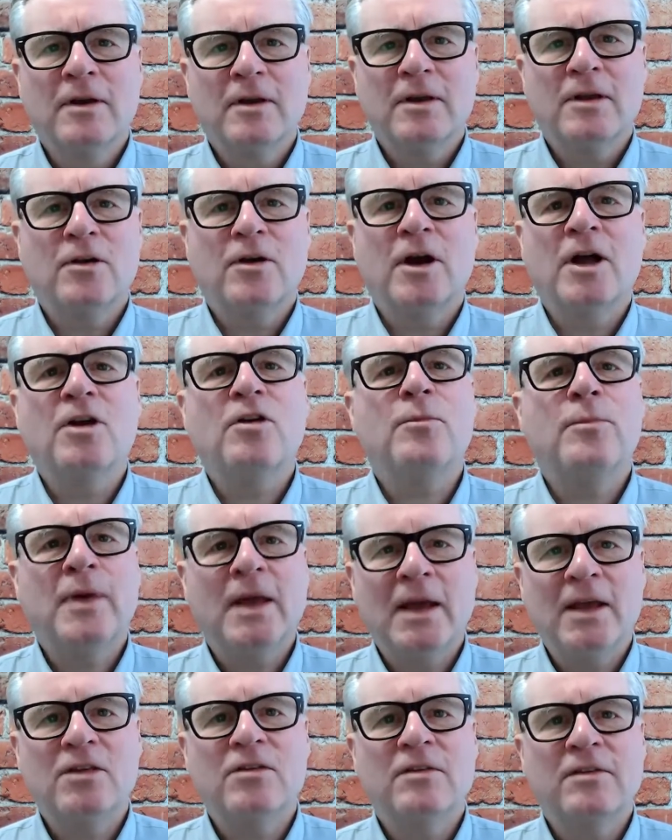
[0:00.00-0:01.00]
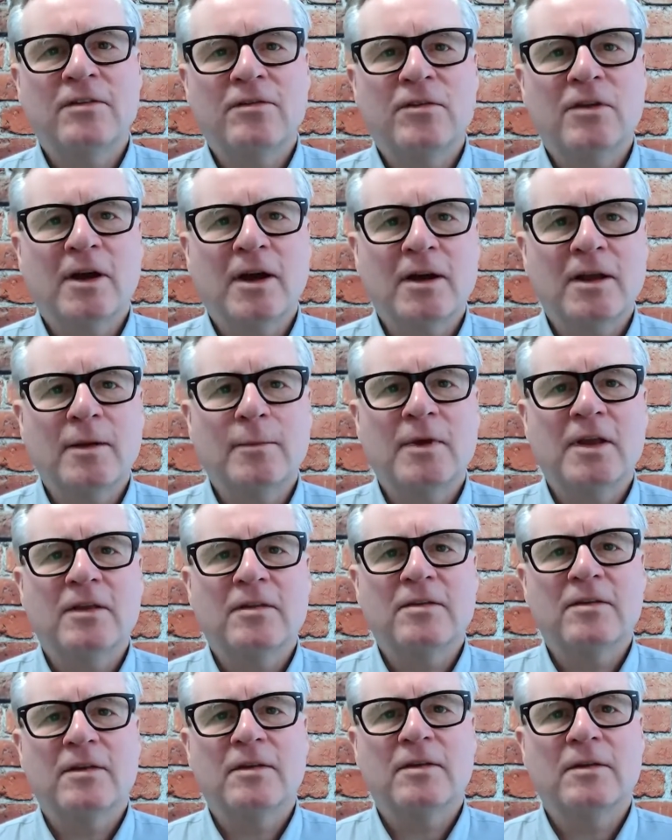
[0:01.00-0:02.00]
100 pages of
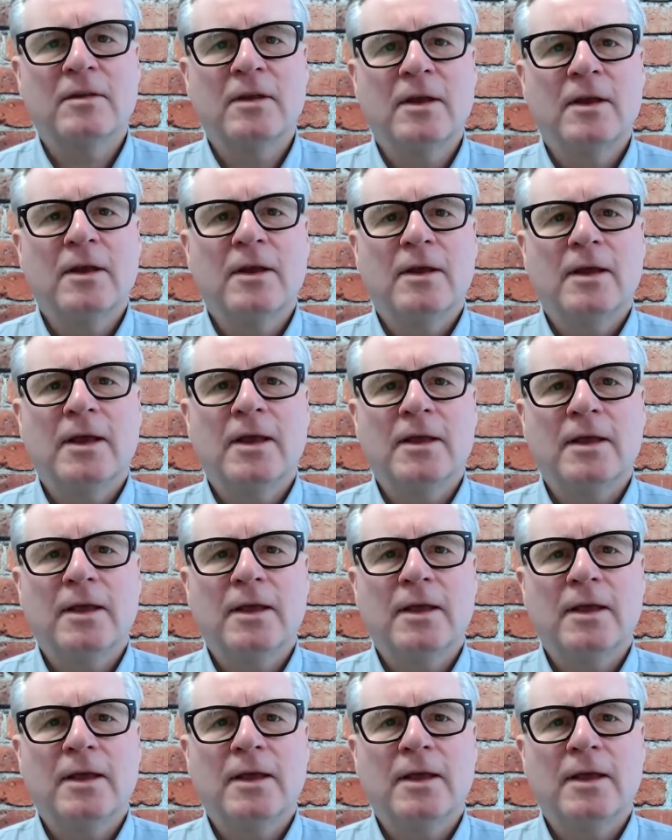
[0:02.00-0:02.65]
documents and that